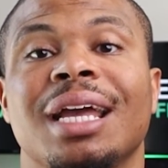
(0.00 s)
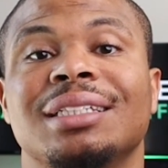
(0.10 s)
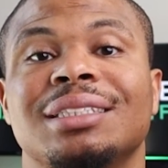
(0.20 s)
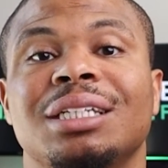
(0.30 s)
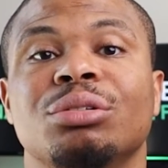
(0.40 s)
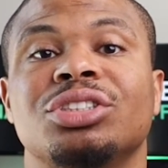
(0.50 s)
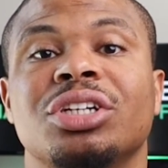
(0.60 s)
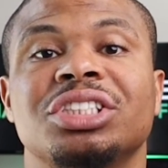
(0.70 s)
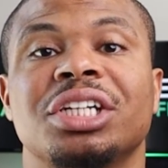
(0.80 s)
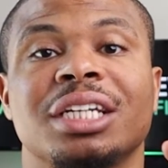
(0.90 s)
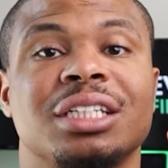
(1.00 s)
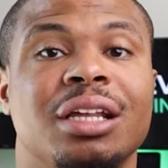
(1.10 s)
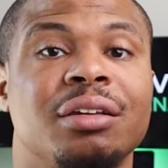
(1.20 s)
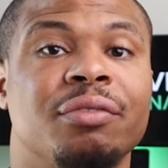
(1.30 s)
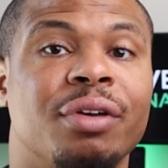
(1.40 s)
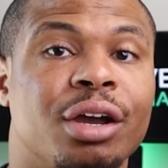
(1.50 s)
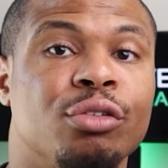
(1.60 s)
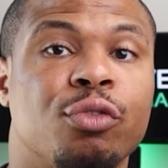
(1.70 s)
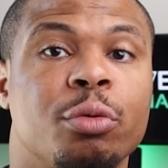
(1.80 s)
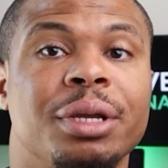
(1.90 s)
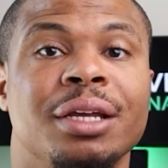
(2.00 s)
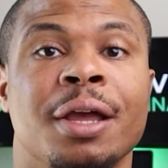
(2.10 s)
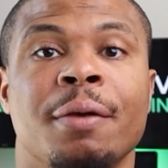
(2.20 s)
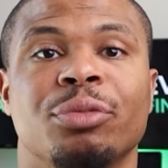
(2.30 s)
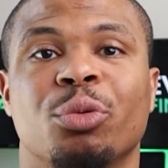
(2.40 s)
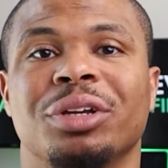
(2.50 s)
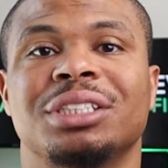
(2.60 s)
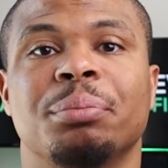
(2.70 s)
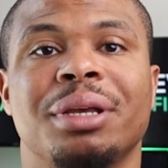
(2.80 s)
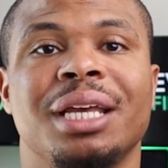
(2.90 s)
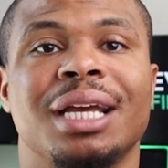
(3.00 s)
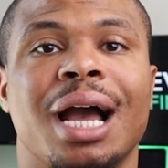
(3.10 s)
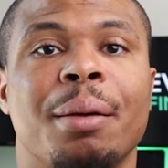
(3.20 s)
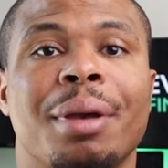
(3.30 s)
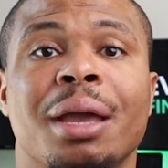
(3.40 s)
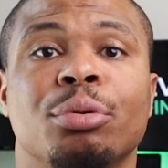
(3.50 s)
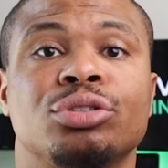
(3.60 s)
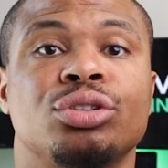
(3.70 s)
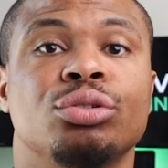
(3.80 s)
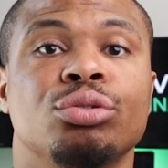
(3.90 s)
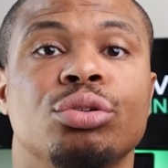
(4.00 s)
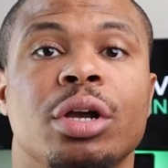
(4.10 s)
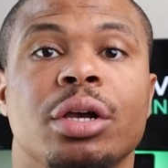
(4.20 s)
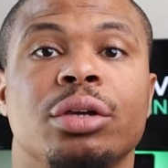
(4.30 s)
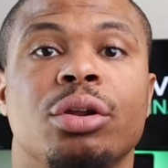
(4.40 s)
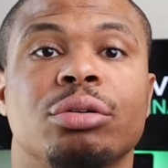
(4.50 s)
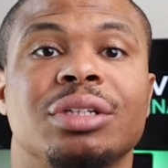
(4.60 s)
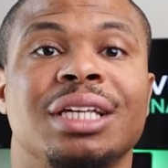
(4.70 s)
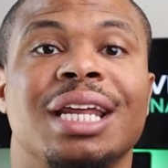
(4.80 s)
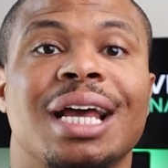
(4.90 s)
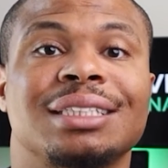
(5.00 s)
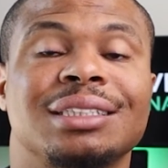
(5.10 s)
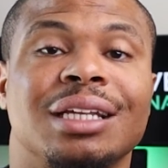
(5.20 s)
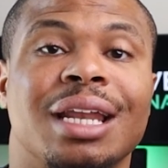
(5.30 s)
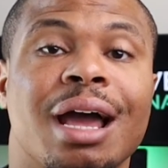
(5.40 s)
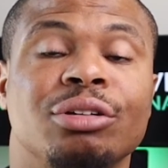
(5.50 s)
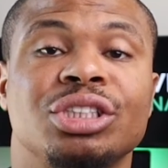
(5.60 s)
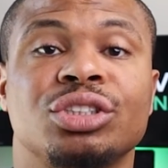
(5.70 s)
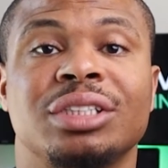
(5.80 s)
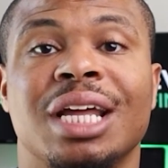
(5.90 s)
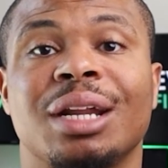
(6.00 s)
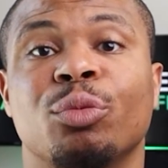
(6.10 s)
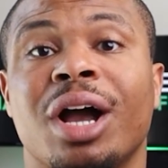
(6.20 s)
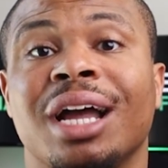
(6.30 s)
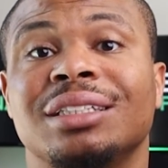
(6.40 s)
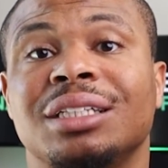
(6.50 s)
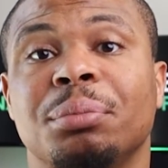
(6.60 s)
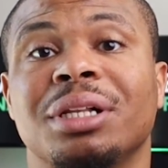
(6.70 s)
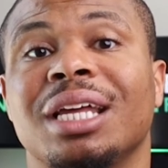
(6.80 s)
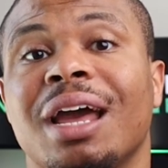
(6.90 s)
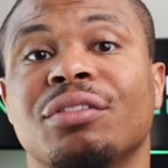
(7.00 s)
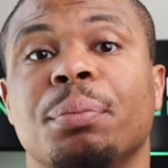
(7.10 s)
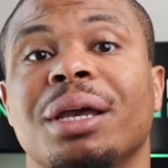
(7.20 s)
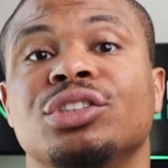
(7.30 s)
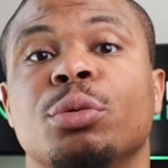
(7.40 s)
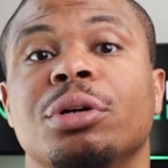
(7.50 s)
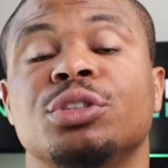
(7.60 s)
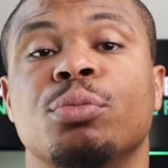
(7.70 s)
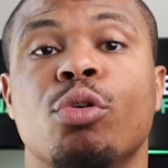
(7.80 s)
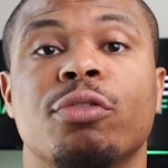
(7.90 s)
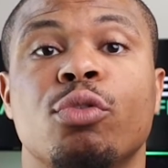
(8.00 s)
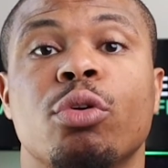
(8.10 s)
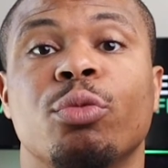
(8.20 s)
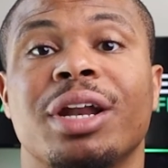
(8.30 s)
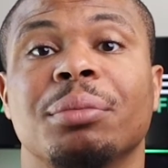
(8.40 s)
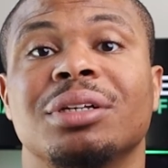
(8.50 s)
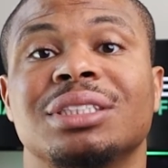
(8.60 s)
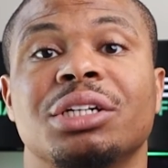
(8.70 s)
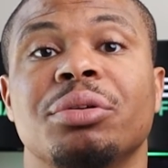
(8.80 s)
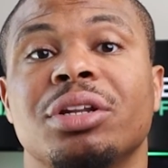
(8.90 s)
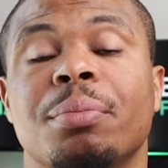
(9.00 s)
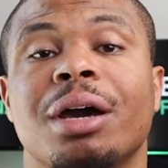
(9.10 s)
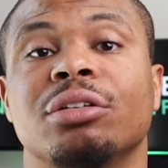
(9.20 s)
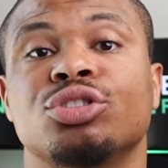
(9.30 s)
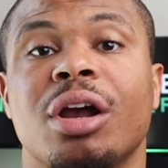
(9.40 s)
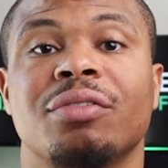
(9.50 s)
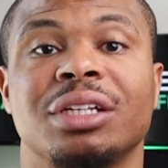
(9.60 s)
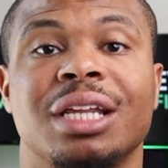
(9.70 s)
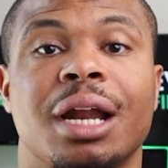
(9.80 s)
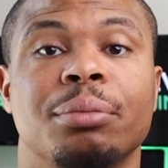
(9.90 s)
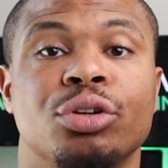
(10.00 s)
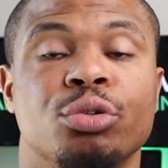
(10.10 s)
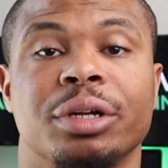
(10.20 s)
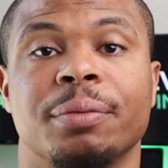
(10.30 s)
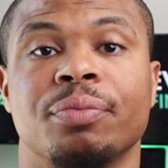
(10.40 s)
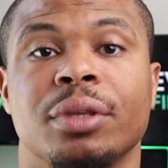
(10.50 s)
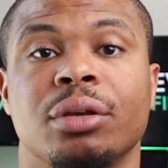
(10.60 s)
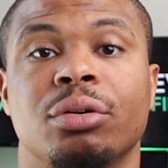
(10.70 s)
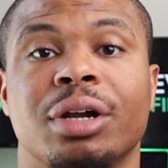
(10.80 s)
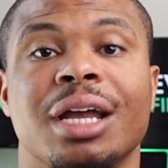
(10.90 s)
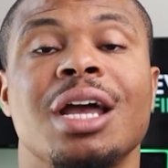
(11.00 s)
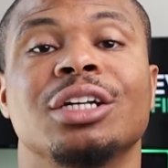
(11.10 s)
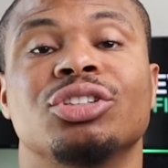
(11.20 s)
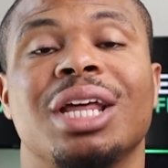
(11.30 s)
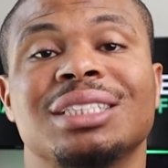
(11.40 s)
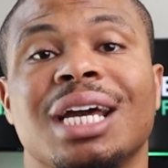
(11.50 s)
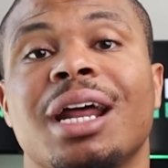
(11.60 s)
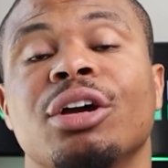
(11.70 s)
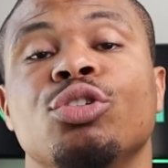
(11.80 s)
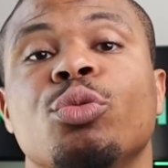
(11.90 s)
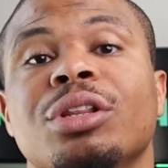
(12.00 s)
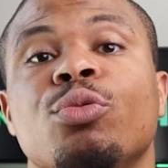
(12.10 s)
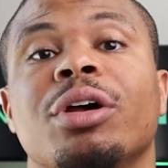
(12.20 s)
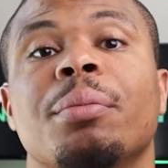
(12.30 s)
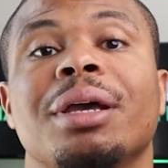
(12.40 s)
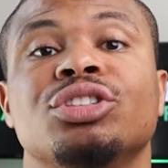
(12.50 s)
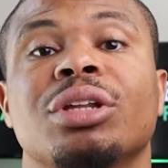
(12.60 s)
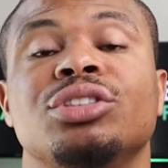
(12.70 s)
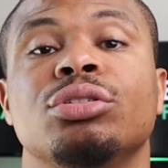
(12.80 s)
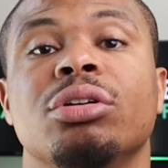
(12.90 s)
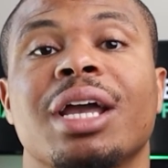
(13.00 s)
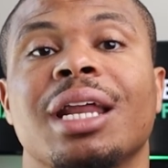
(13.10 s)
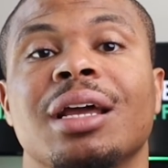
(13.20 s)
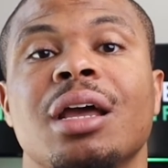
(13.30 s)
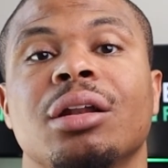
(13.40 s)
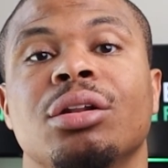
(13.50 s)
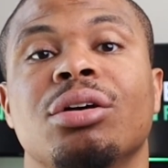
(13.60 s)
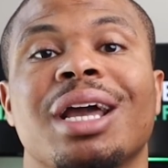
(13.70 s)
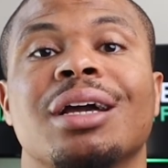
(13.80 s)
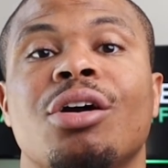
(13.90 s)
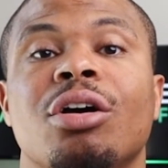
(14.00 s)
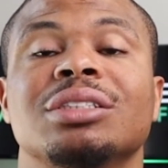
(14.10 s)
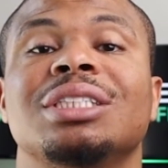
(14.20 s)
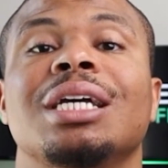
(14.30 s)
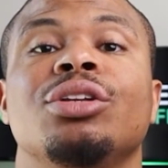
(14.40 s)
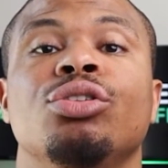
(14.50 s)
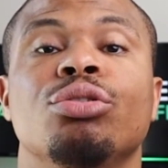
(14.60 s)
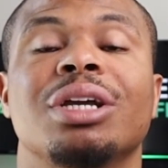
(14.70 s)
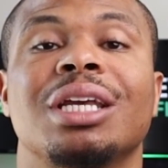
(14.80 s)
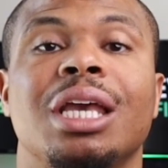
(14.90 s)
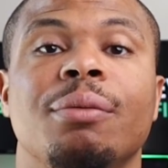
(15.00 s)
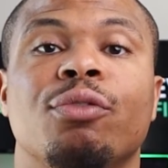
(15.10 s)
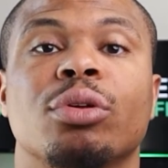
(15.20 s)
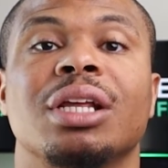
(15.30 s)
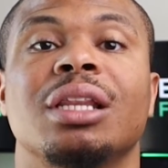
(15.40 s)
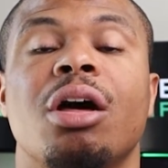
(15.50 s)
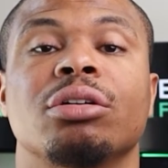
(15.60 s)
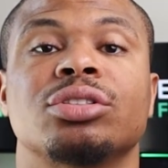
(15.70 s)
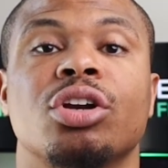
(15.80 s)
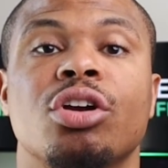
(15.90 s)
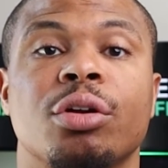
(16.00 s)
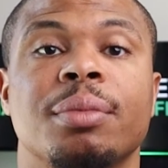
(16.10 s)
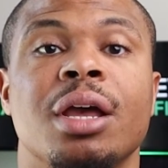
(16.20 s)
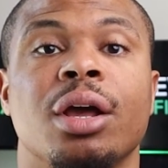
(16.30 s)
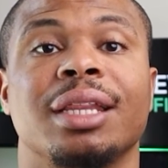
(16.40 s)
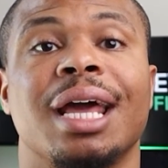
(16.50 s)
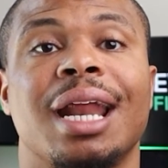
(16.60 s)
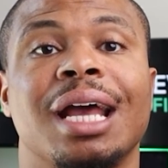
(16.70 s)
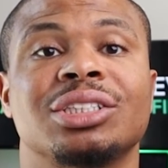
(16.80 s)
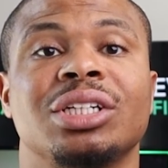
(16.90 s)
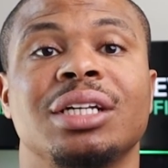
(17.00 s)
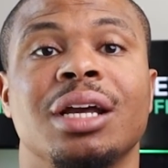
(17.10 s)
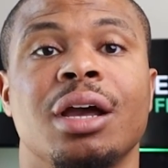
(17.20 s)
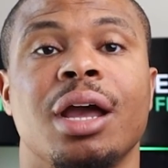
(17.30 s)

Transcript: it's still such an excellent value for me. The reason being I'm able to, you know, get access to lounges that I typically have to pay so much more for when I'm considering the amount of traveling that I'm doing. Okay, so that's kind of how you really want to make sure that you look at it. Look at cards that you can keep for the long term that actually